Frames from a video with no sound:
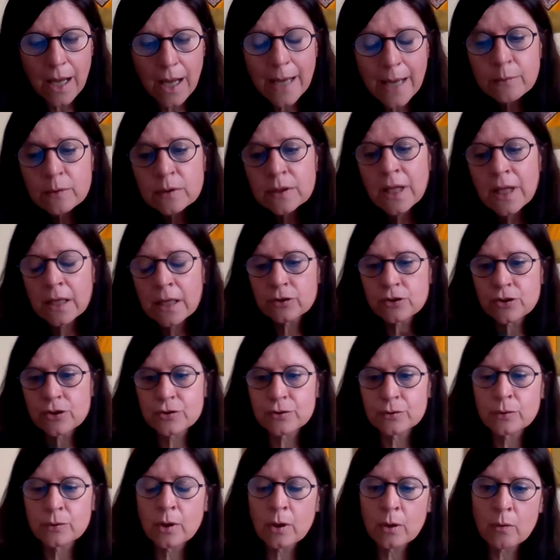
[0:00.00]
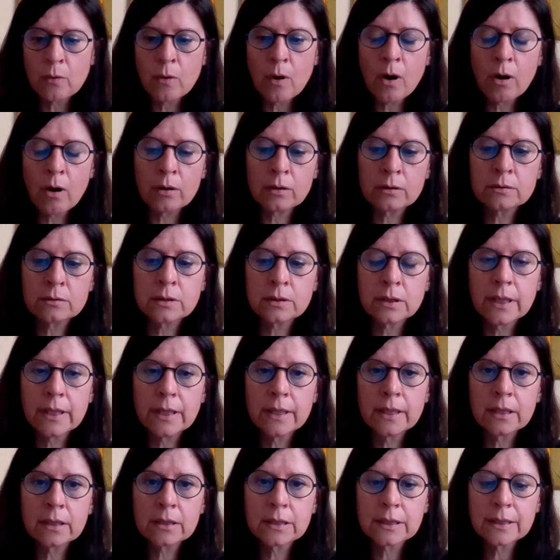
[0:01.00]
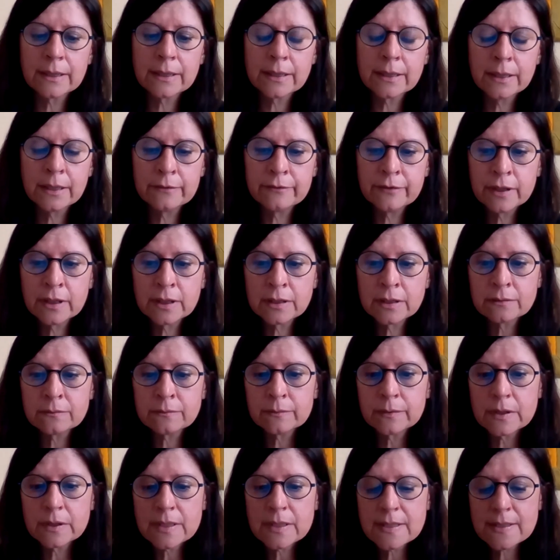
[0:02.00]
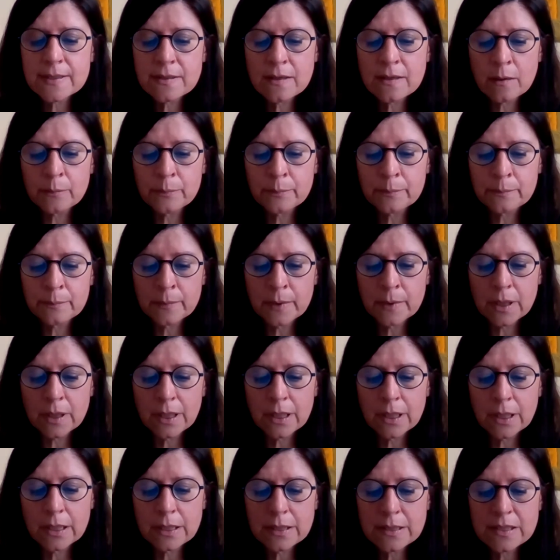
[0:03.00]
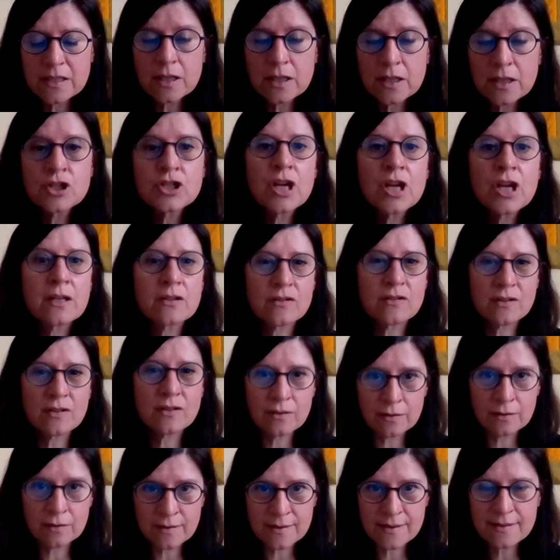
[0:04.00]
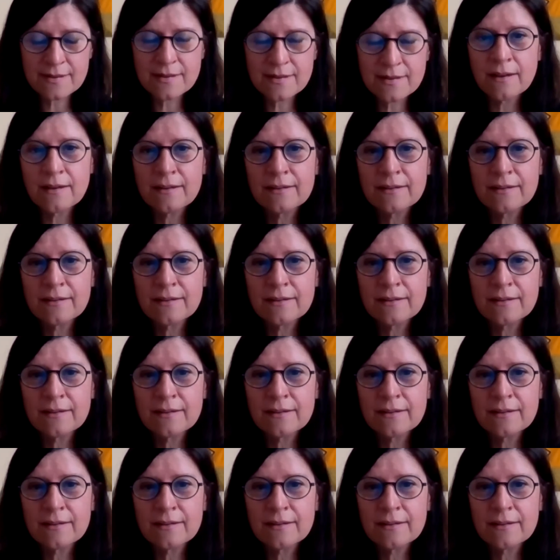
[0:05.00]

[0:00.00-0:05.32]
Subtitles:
I would like to go on giving some suggestions,